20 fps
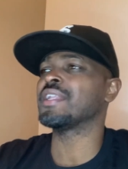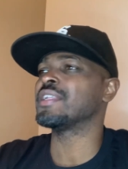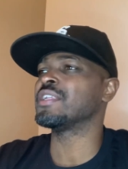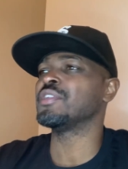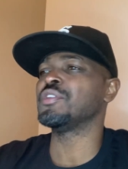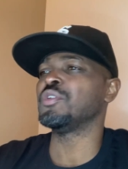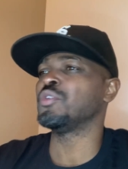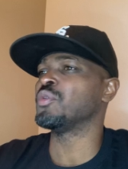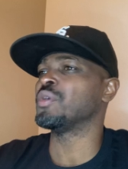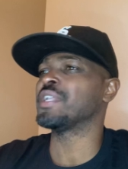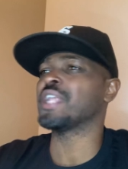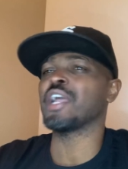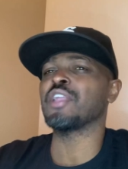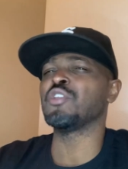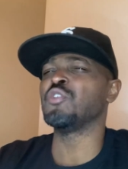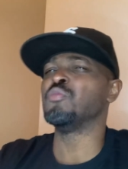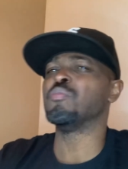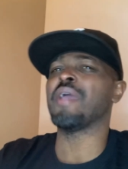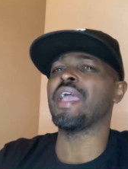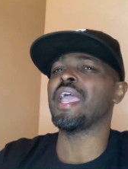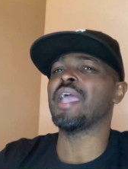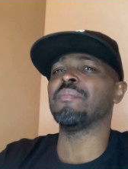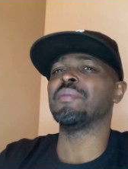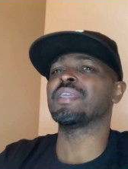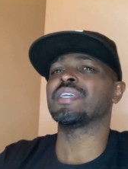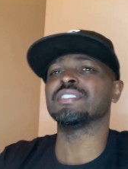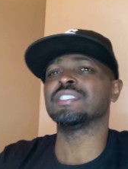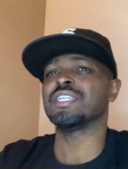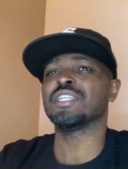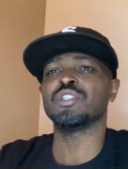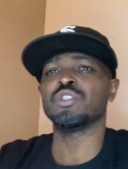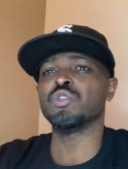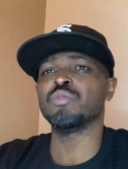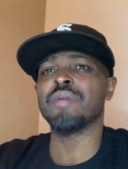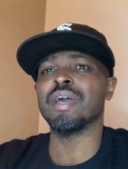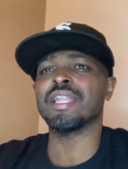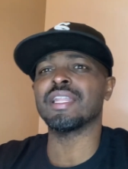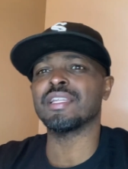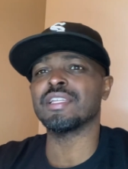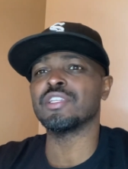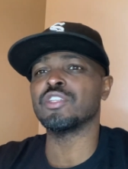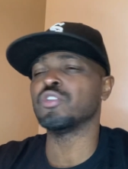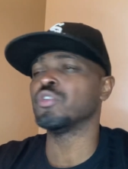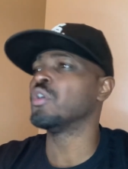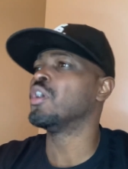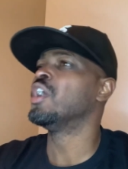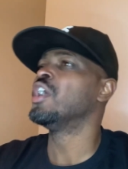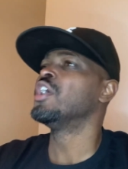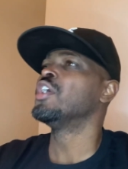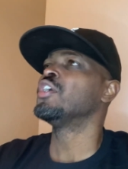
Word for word: than you and now you mad because he could do better than you.